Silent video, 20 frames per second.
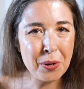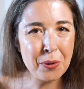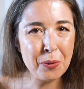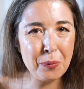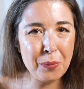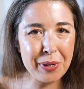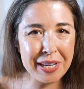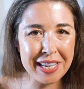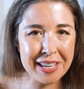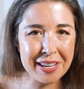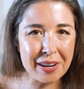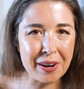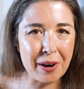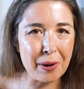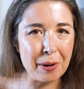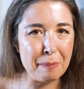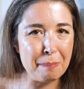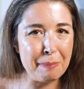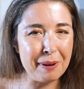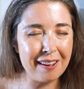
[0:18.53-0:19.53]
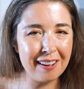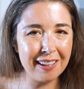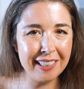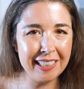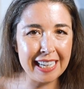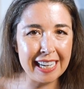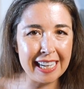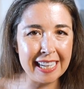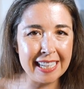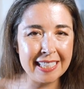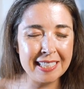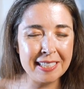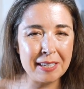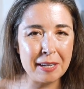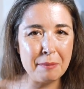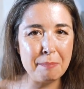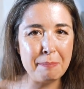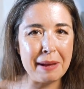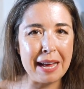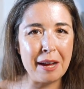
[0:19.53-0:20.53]
We are a podcast
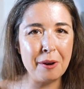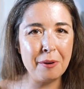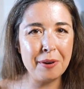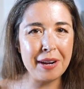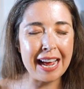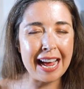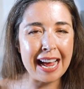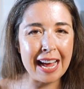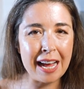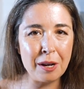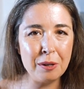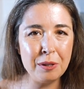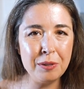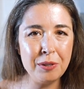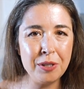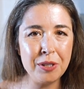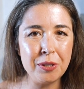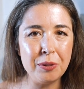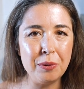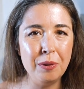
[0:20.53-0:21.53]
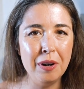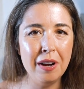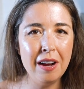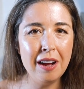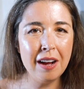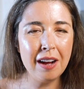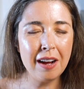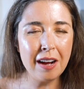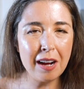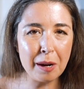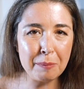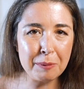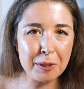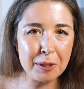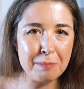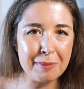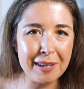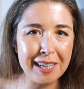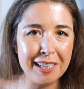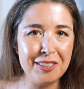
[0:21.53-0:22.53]
about how to
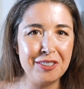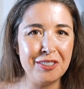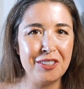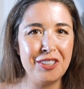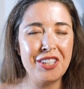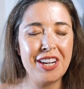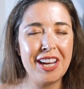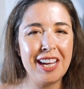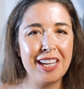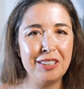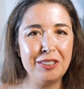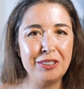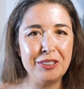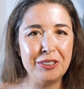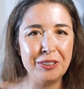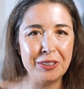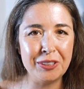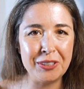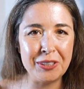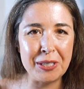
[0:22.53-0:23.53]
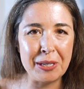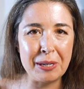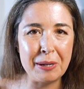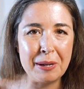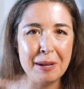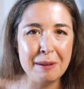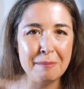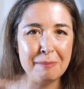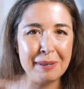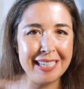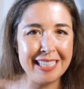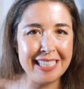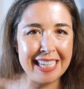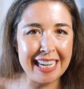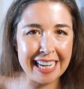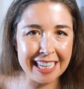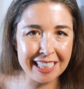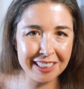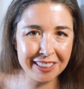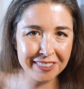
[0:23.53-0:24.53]
optimize your child's learning by
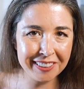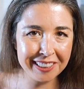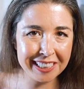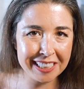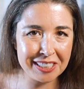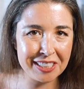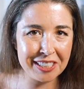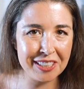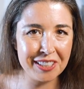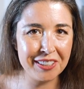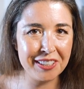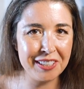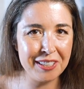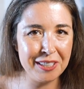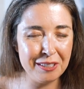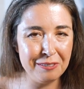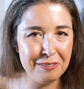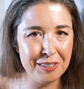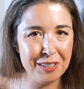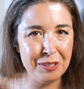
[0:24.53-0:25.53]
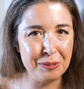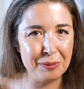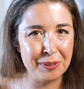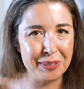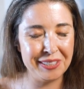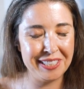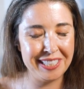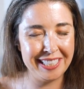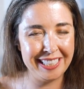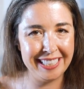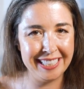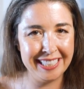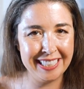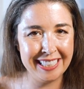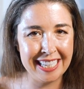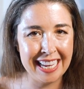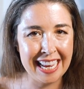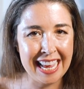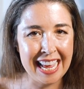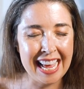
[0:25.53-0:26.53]
tailoring it to their individual needs.